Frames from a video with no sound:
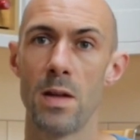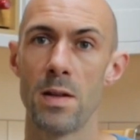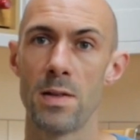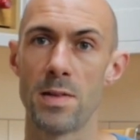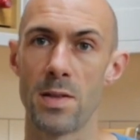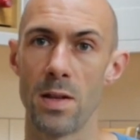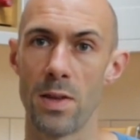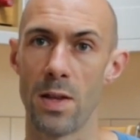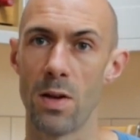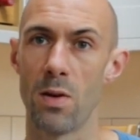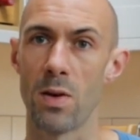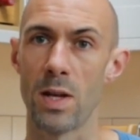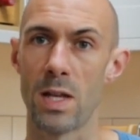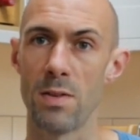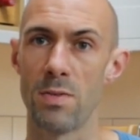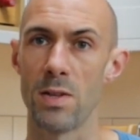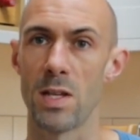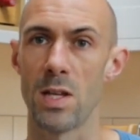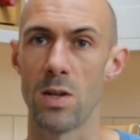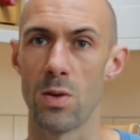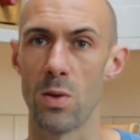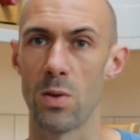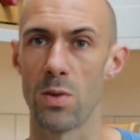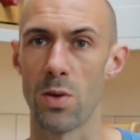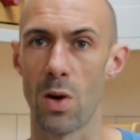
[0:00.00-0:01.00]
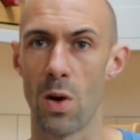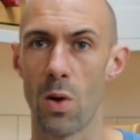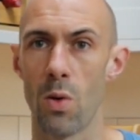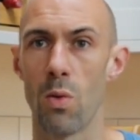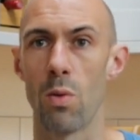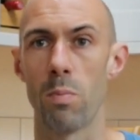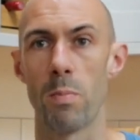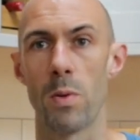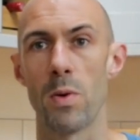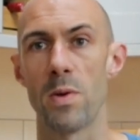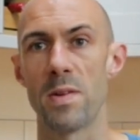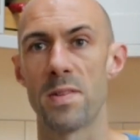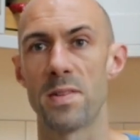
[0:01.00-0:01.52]
So they're not giving you the
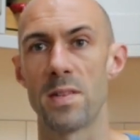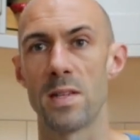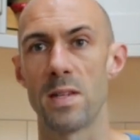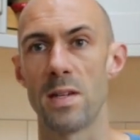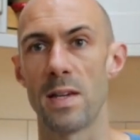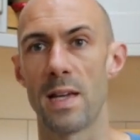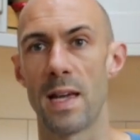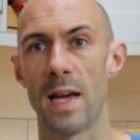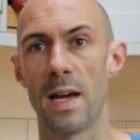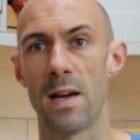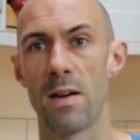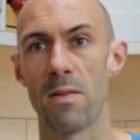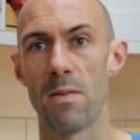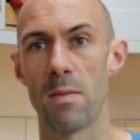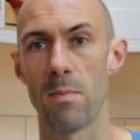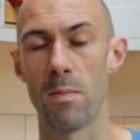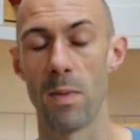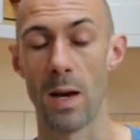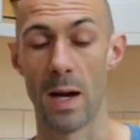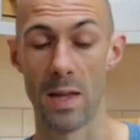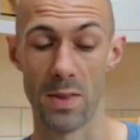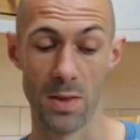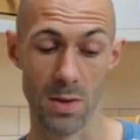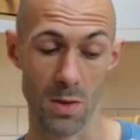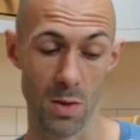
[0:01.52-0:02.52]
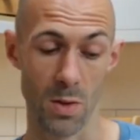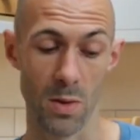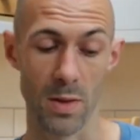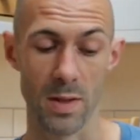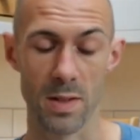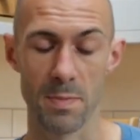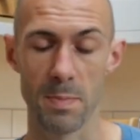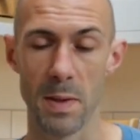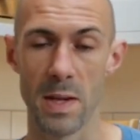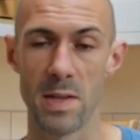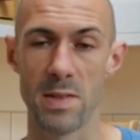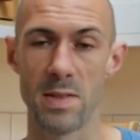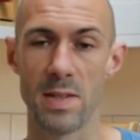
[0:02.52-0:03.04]
whole boost that you get and the whole
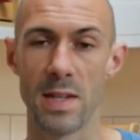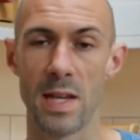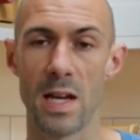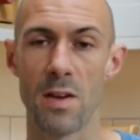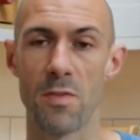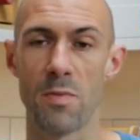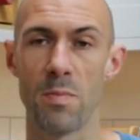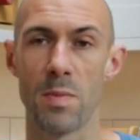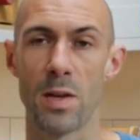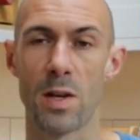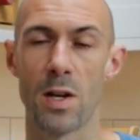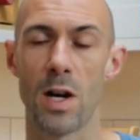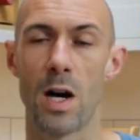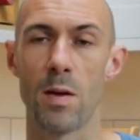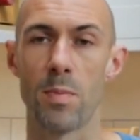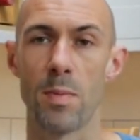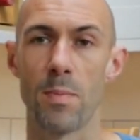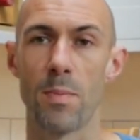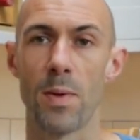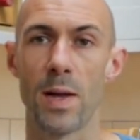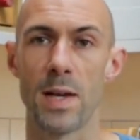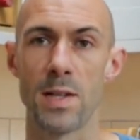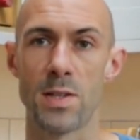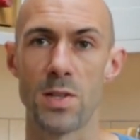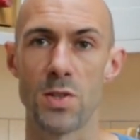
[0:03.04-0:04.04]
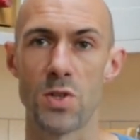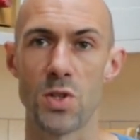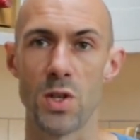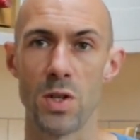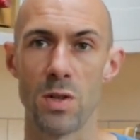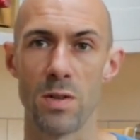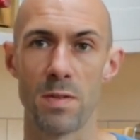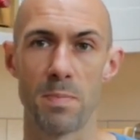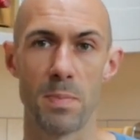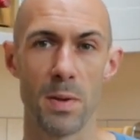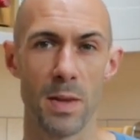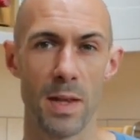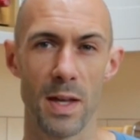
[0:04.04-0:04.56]
expense you get from the carbon plated
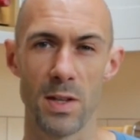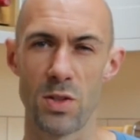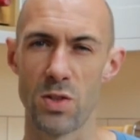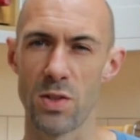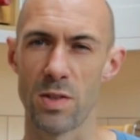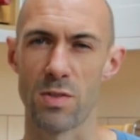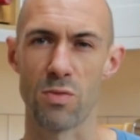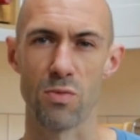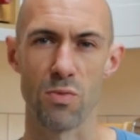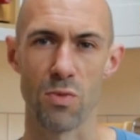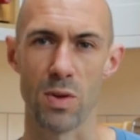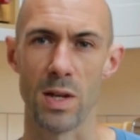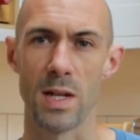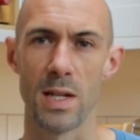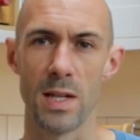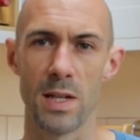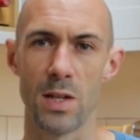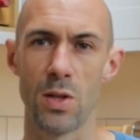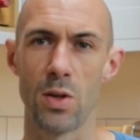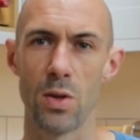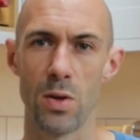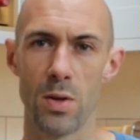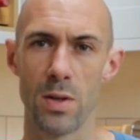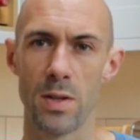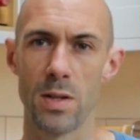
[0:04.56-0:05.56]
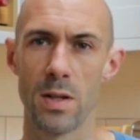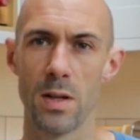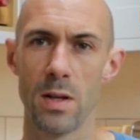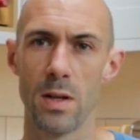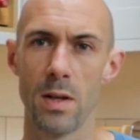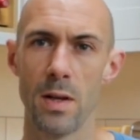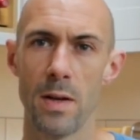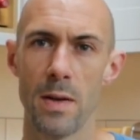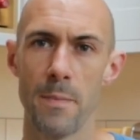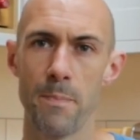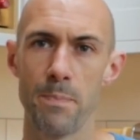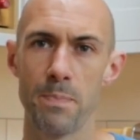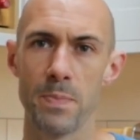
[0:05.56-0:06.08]
shoes, but they're just really good.
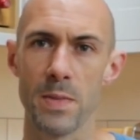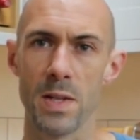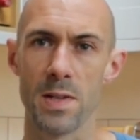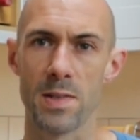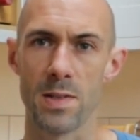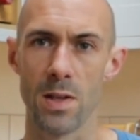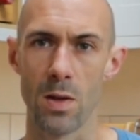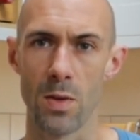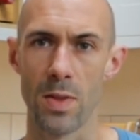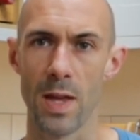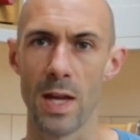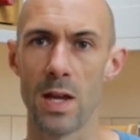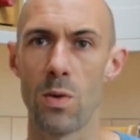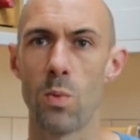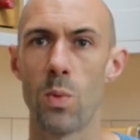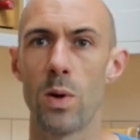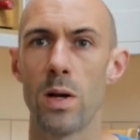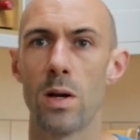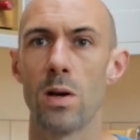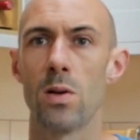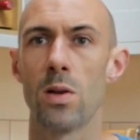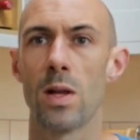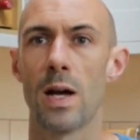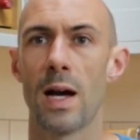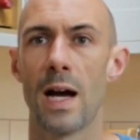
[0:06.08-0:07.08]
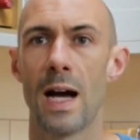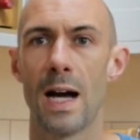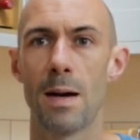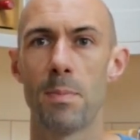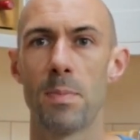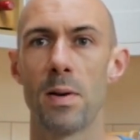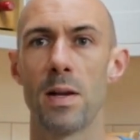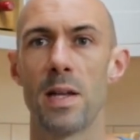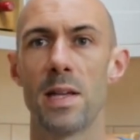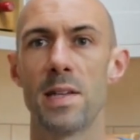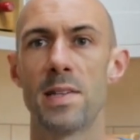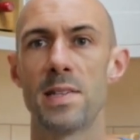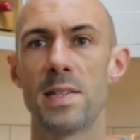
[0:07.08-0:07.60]
So they will
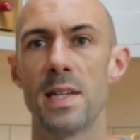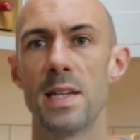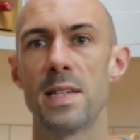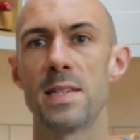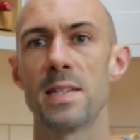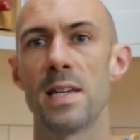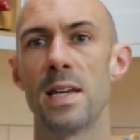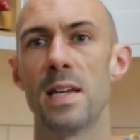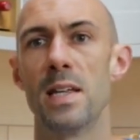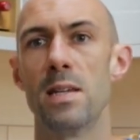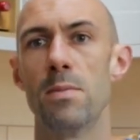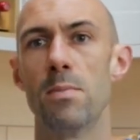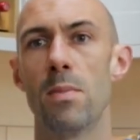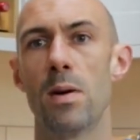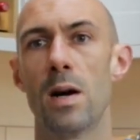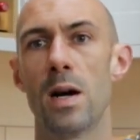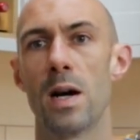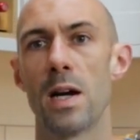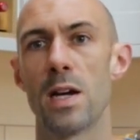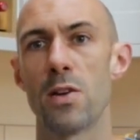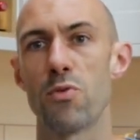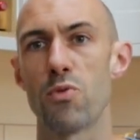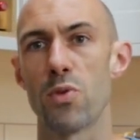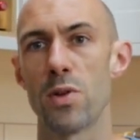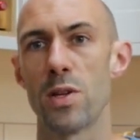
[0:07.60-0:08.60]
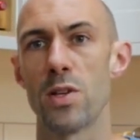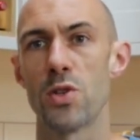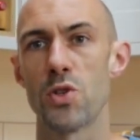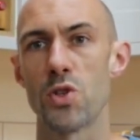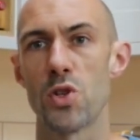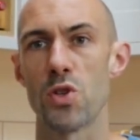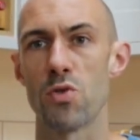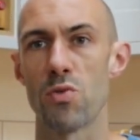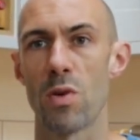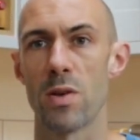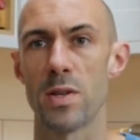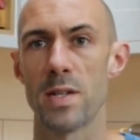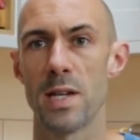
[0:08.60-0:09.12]
happily sit in my running
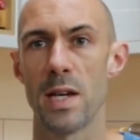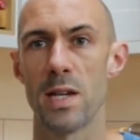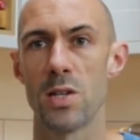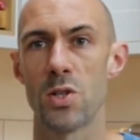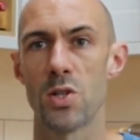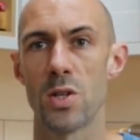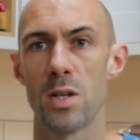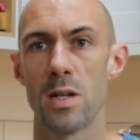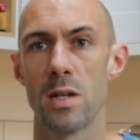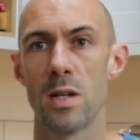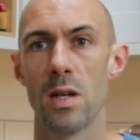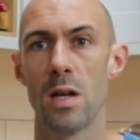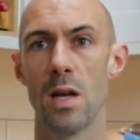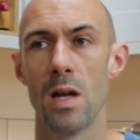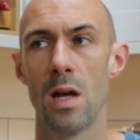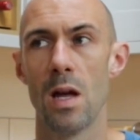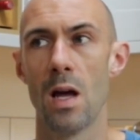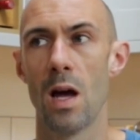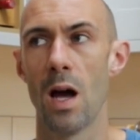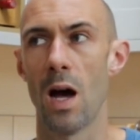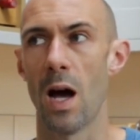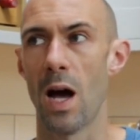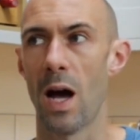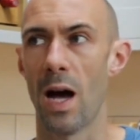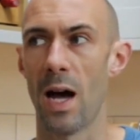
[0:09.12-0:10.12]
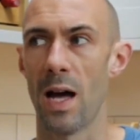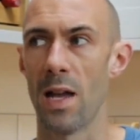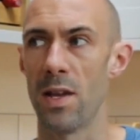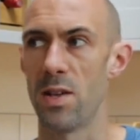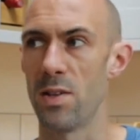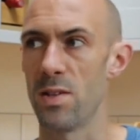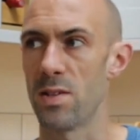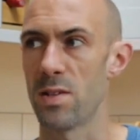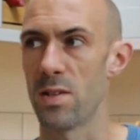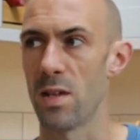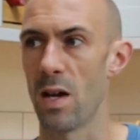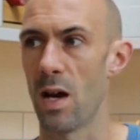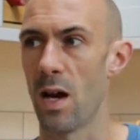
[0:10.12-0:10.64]
shoe rotation,
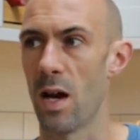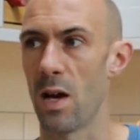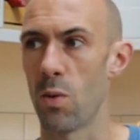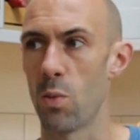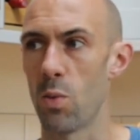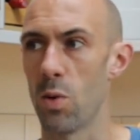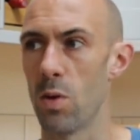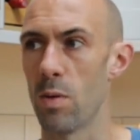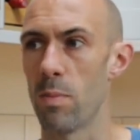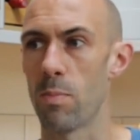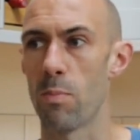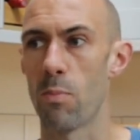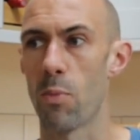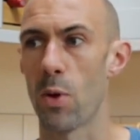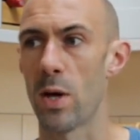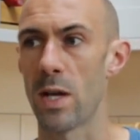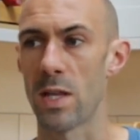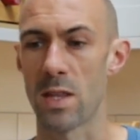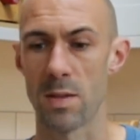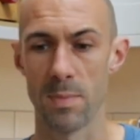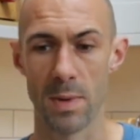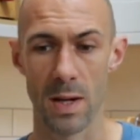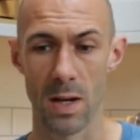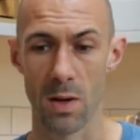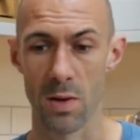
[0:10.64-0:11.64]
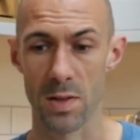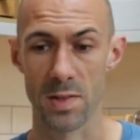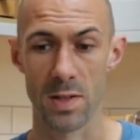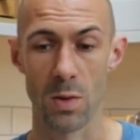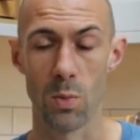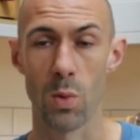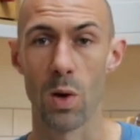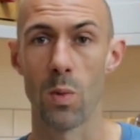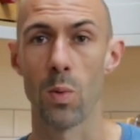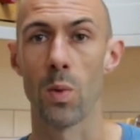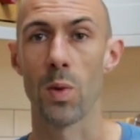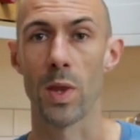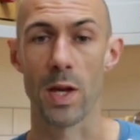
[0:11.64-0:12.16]
and I will break them out. So
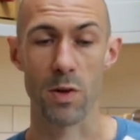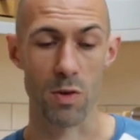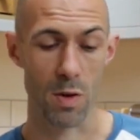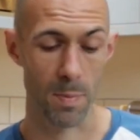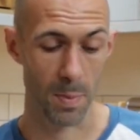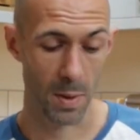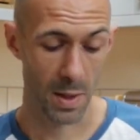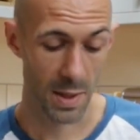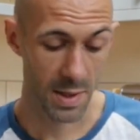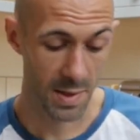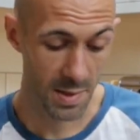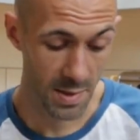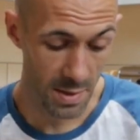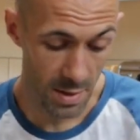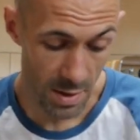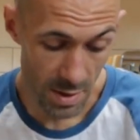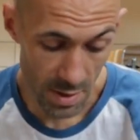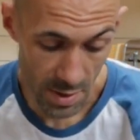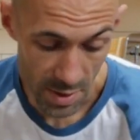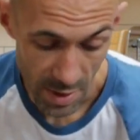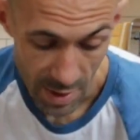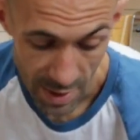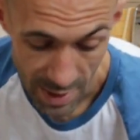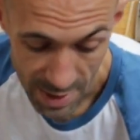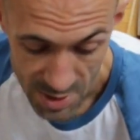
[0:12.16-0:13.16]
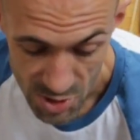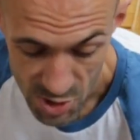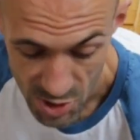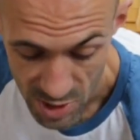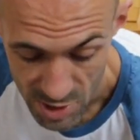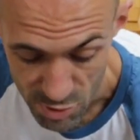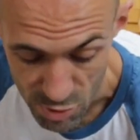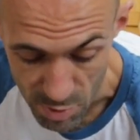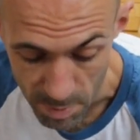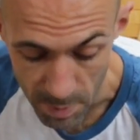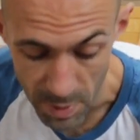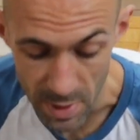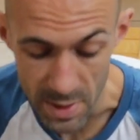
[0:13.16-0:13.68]
what will they replace? They'll
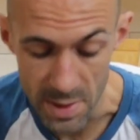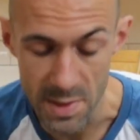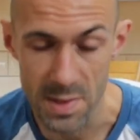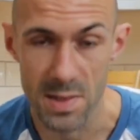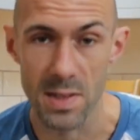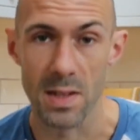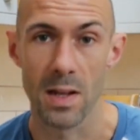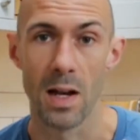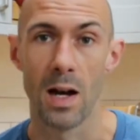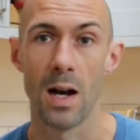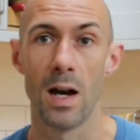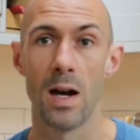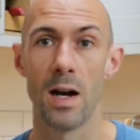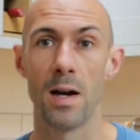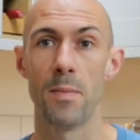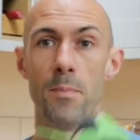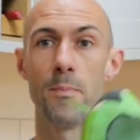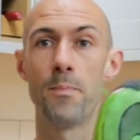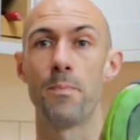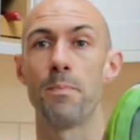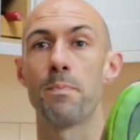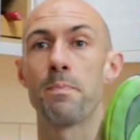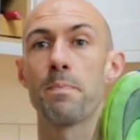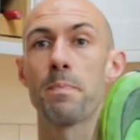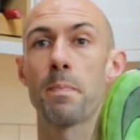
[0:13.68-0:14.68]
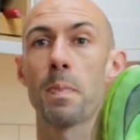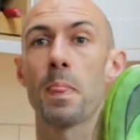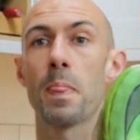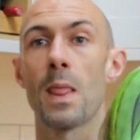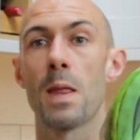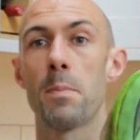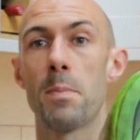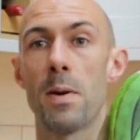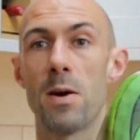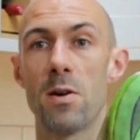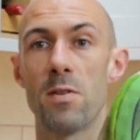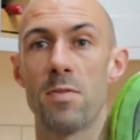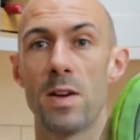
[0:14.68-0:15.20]
actually replace a
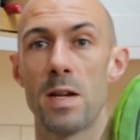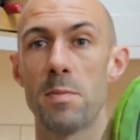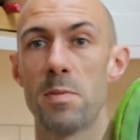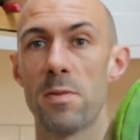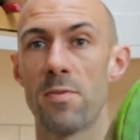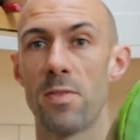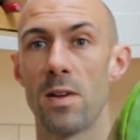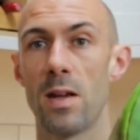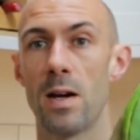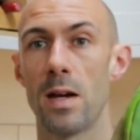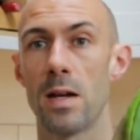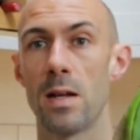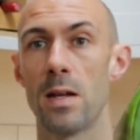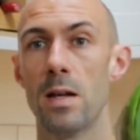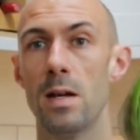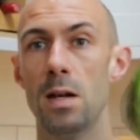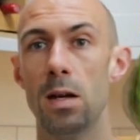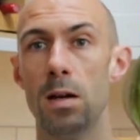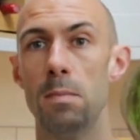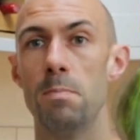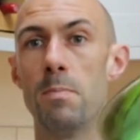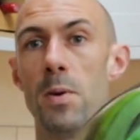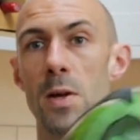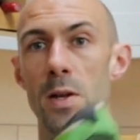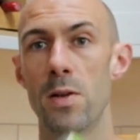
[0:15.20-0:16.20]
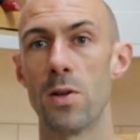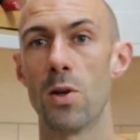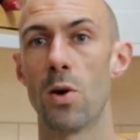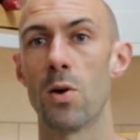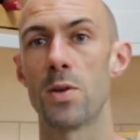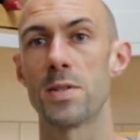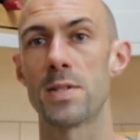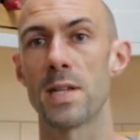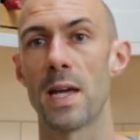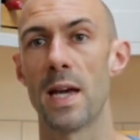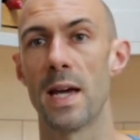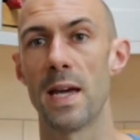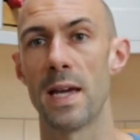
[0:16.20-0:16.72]
pair of Vaporfly, but
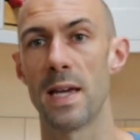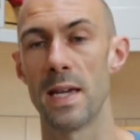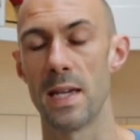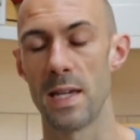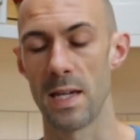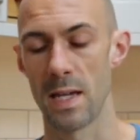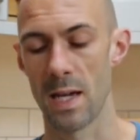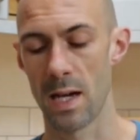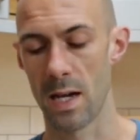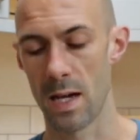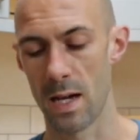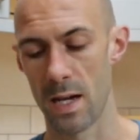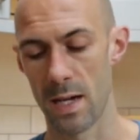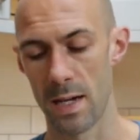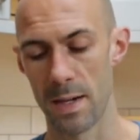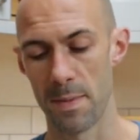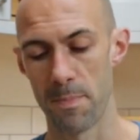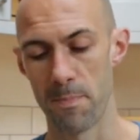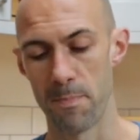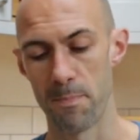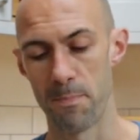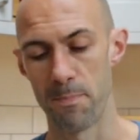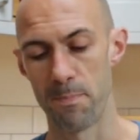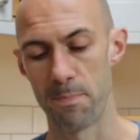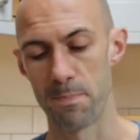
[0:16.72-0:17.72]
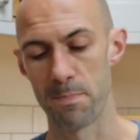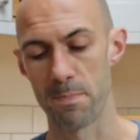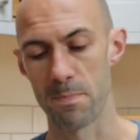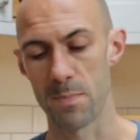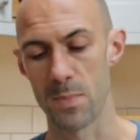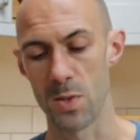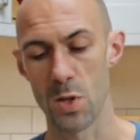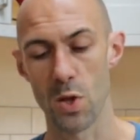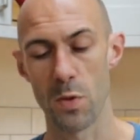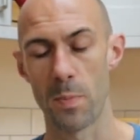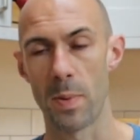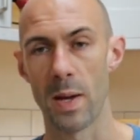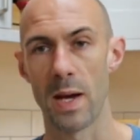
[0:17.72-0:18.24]
not a
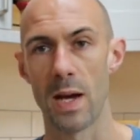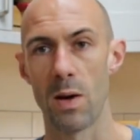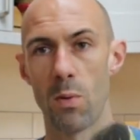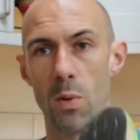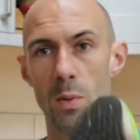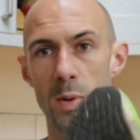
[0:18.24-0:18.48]
new pair.